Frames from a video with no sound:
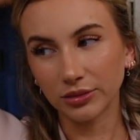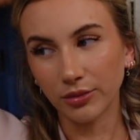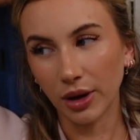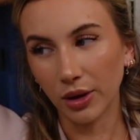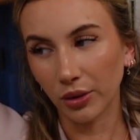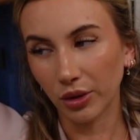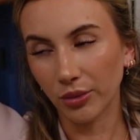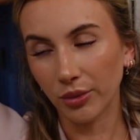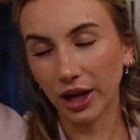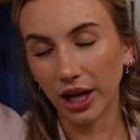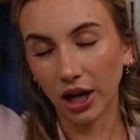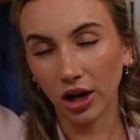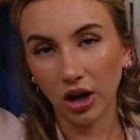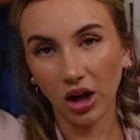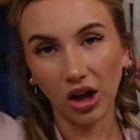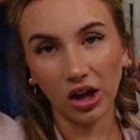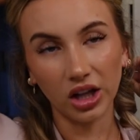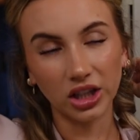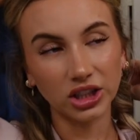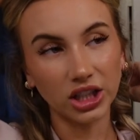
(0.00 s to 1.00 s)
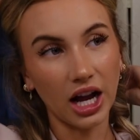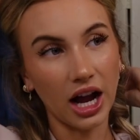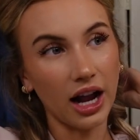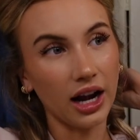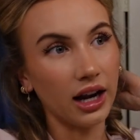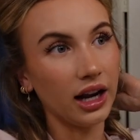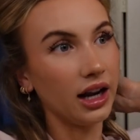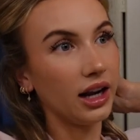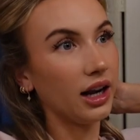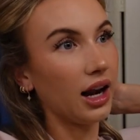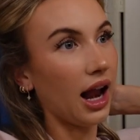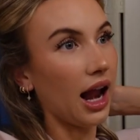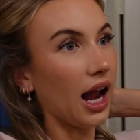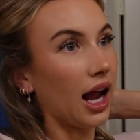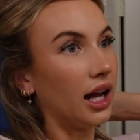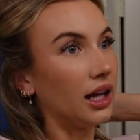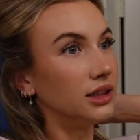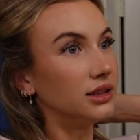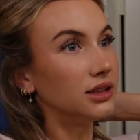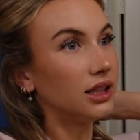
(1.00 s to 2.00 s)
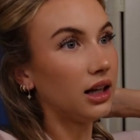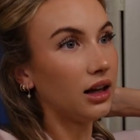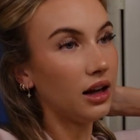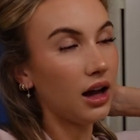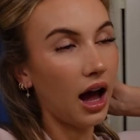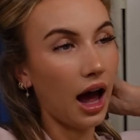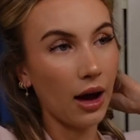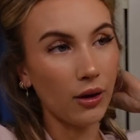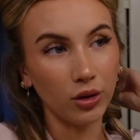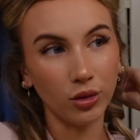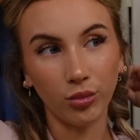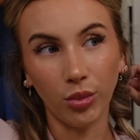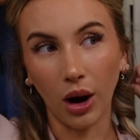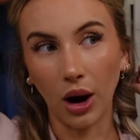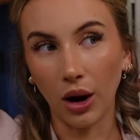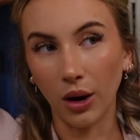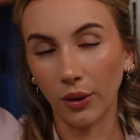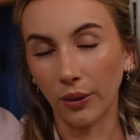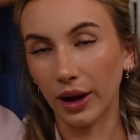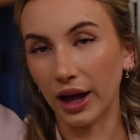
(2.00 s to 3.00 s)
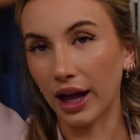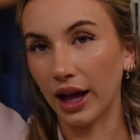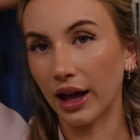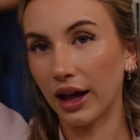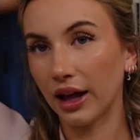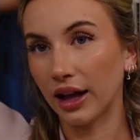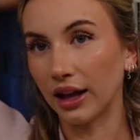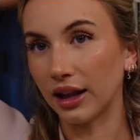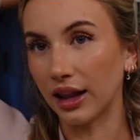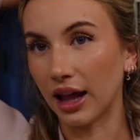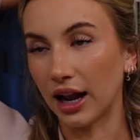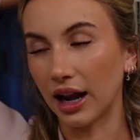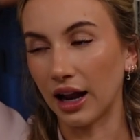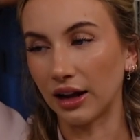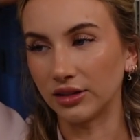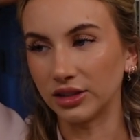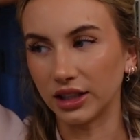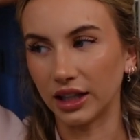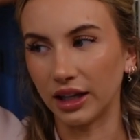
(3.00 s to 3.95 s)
My roommate in college had it, and I would borrow it, and then I was